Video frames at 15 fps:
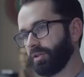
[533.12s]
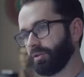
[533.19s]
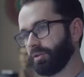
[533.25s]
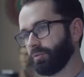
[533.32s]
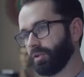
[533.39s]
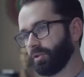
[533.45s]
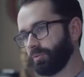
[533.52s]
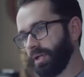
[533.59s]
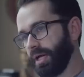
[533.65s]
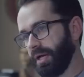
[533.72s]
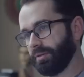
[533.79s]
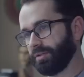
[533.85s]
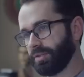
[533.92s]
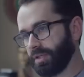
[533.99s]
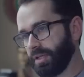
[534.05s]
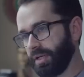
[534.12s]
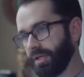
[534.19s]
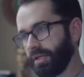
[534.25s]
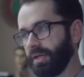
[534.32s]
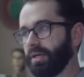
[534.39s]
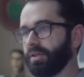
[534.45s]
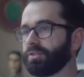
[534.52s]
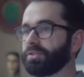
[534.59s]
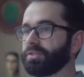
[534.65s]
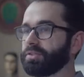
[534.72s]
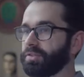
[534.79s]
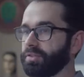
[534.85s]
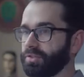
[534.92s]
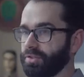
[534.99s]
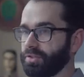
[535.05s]
and therapists, and
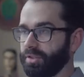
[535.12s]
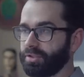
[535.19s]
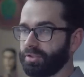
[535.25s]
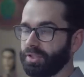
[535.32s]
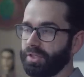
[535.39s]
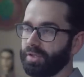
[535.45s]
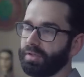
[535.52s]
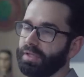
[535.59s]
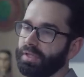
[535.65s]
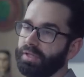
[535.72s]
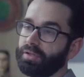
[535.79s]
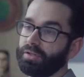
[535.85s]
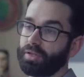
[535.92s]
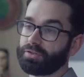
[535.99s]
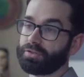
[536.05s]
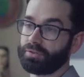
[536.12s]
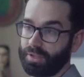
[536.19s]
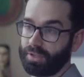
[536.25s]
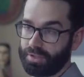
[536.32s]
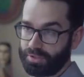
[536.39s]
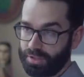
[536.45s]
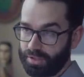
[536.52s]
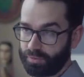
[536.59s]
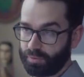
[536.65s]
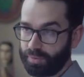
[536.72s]
basically just gives them the rope to hang